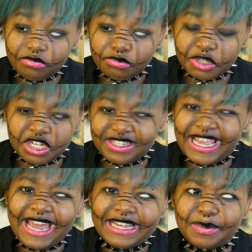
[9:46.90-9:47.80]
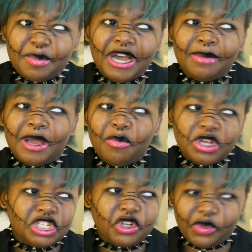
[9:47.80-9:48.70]
Because, again, it's my mom. I
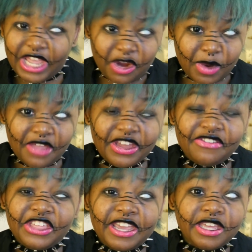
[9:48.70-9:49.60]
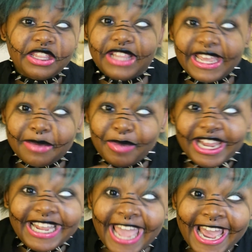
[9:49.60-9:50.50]
wasn't, like, around that everything. Like, may
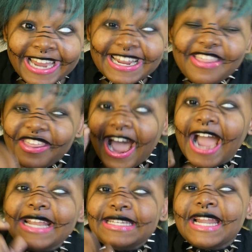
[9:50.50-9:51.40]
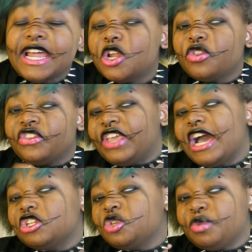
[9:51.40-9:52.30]
I add that I did not know that the
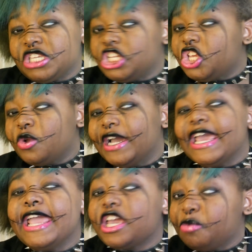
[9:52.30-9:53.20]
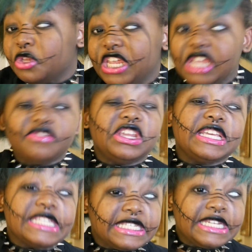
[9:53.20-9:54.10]
LGBTQIA community even
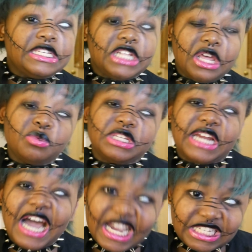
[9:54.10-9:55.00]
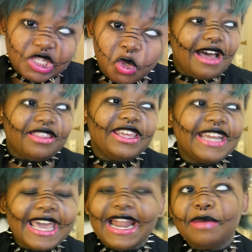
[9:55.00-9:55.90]
existed till I was in high school. Then
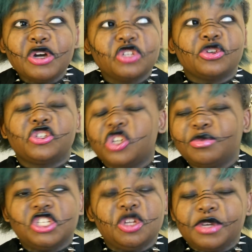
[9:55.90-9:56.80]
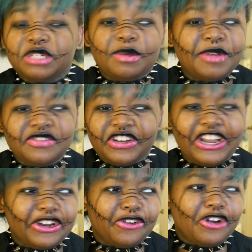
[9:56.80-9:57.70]
again, I'm also extremely stupid because my best friend
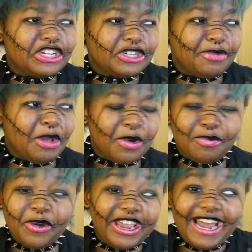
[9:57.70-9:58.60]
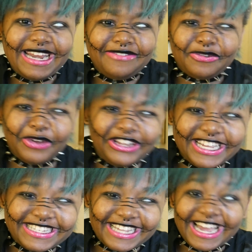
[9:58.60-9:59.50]
had a crush on me at one point, and I didn't even
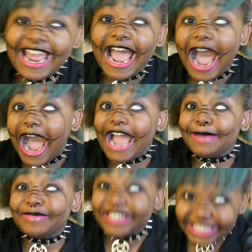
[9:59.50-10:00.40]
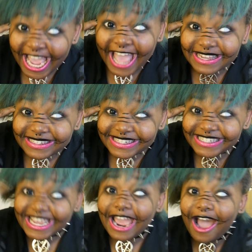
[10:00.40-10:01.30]
realize that. I'm
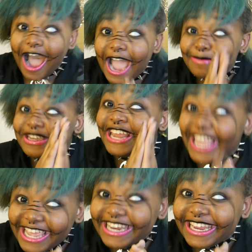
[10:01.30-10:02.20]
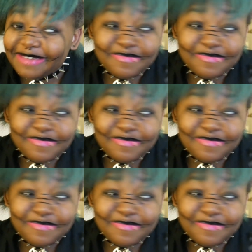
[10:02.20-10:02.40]
dense. I'm an idiot.